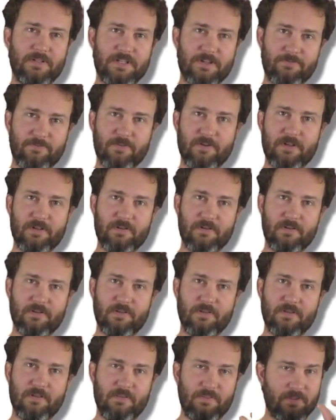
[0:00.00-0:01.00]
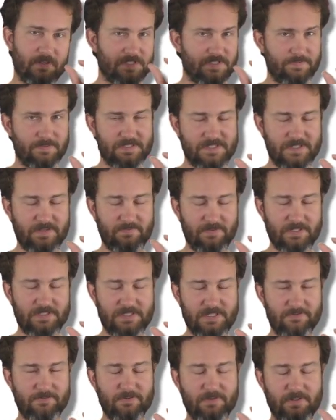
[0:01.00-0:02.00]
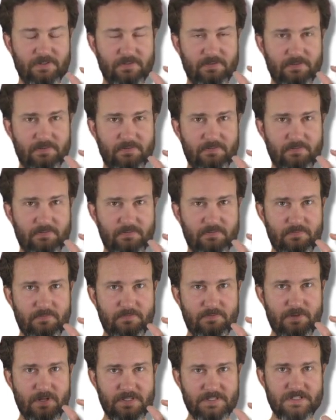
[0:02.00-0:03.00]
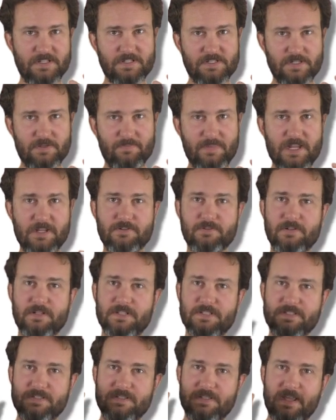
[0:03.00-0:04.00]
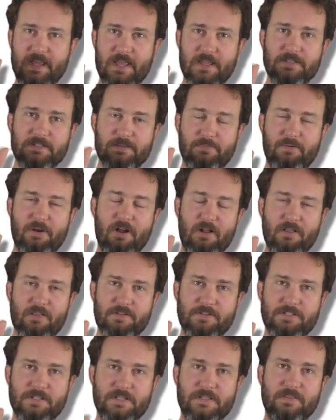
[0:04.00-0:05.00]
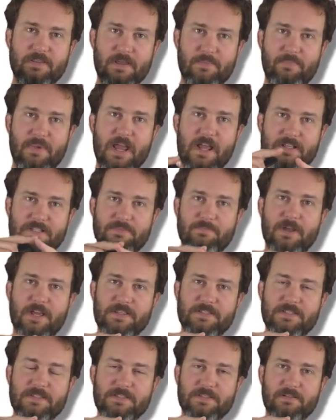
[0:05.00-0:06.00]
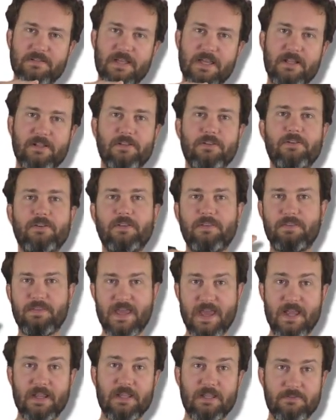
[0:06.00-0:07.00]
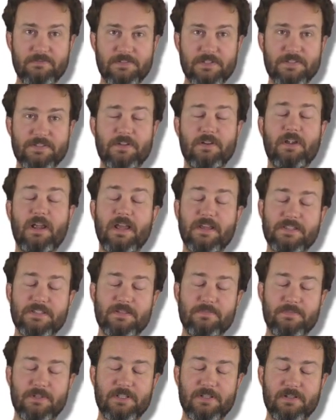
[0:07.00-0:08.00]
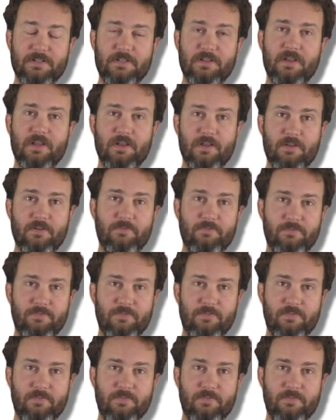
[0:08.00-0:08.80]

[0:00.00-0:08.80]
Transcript: different, the specific different transition matrix and topology that maximizes the likelihood, that gives us our estimate of